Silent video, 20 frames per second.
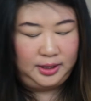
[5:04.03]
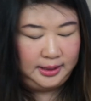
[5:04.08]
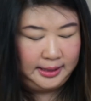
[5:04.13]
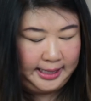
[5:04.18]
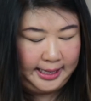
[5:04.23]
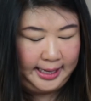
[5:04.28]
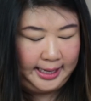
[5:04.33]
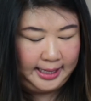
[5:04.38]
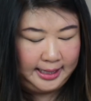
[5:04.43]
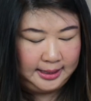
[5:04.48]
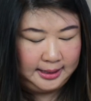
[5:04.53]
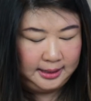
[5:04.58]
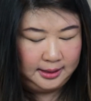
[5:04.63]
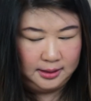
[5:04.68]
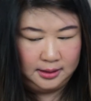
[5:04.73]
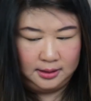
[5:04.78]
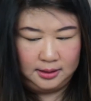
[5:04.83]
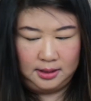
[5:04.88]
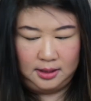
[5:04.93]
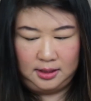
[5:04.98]
like
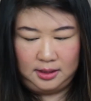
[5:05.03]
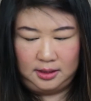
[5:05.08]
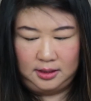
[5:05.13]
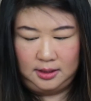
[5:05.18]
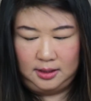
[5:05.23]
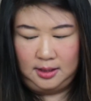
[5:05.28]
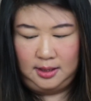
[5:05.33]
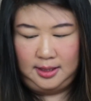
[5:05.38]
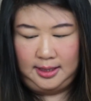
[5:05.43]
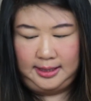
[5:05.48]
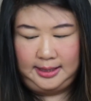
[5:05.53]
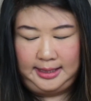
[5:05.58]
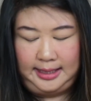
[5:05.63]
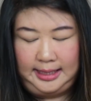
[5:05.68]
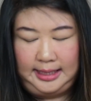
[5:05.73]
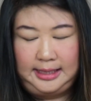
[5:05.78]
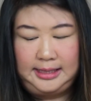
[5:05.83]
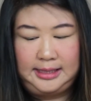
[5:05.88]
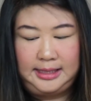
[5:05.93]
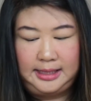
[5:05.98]
the
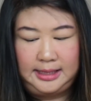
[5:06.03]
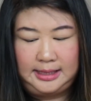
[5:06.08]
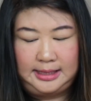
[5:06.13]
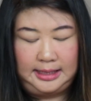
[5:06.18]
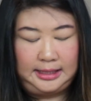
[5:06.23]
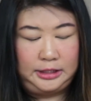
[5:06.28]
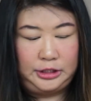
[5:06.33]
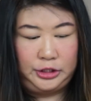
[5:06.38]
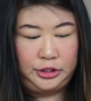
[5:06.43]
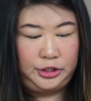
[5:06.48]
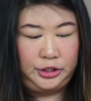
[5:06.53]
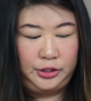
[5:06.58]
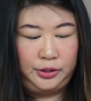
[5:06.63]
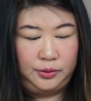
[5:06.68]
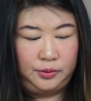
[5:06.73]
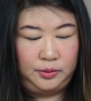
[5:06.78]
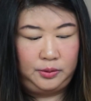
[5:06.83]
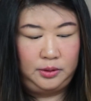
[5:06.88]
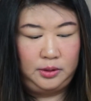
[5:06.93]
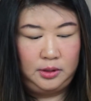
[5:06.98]
easiest thing to
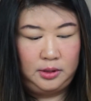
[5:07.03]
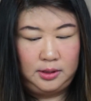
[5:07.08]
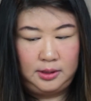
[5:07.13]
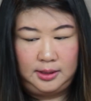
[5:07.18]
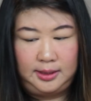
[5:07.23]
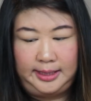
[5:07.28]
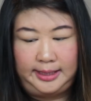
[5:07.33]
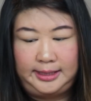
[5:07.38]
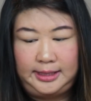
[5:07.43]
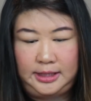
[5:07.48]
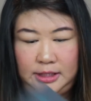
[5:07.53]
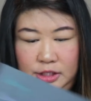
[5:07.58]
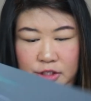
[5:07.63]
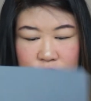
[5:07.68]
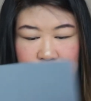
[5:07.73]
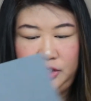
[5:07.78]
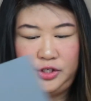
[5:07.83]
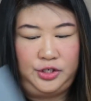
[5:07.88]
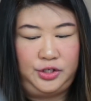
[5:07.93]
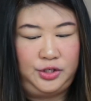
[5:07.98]
do. let's
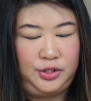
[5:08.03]
just...